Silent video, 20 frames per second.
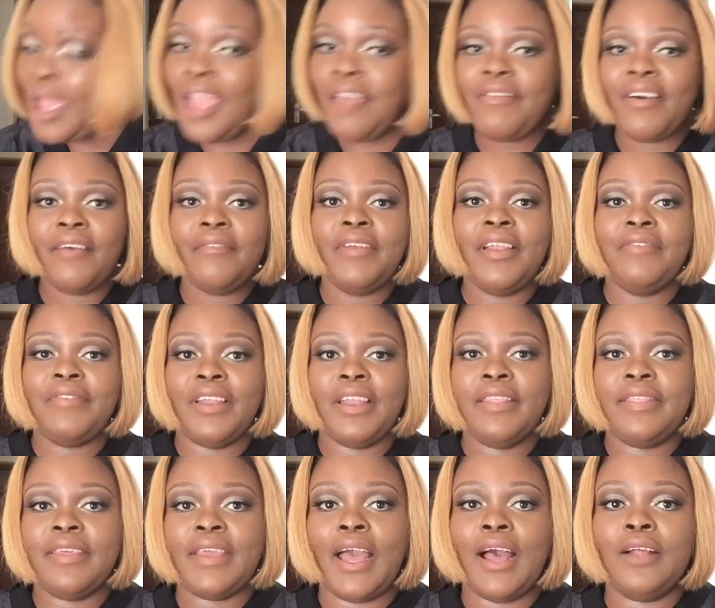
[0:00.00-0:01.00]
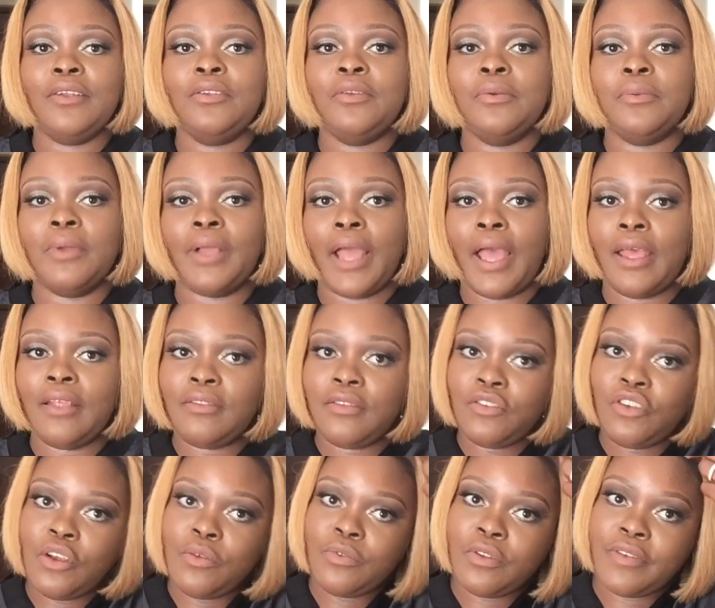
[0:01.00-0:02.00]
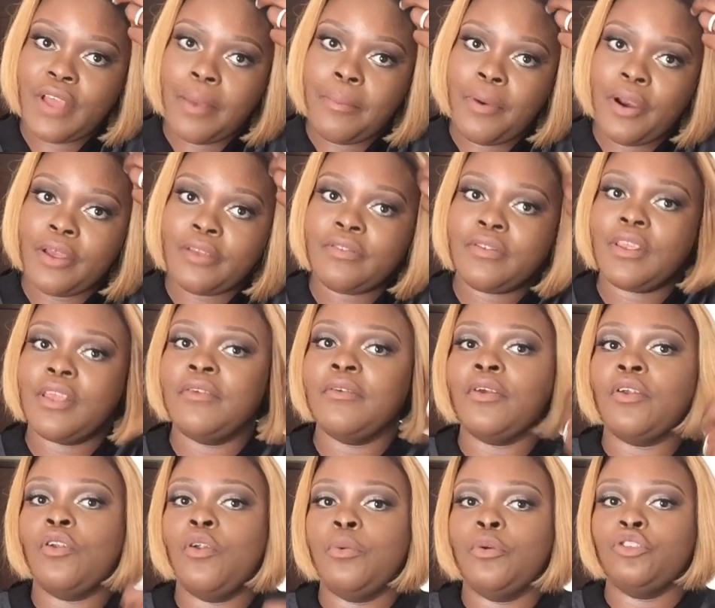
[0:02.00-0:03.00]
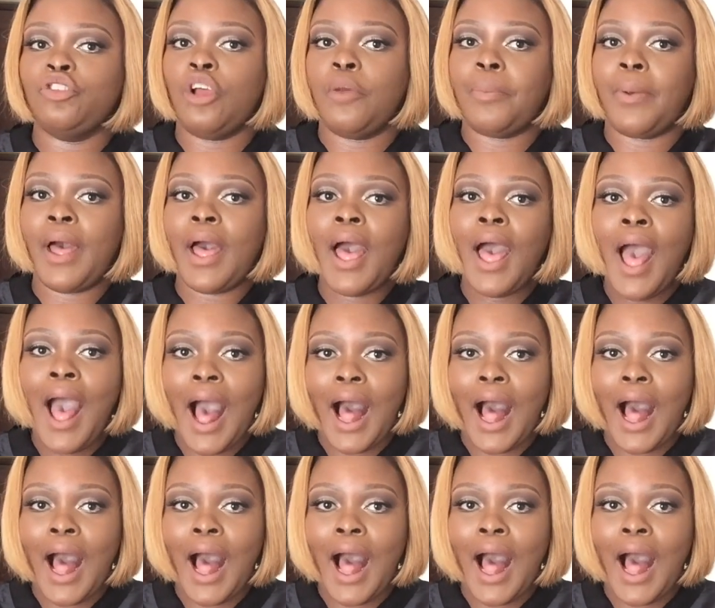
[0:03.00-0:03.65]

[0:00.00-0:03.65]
If I've left anything out, guys, in terms of Aramex Global Shopper,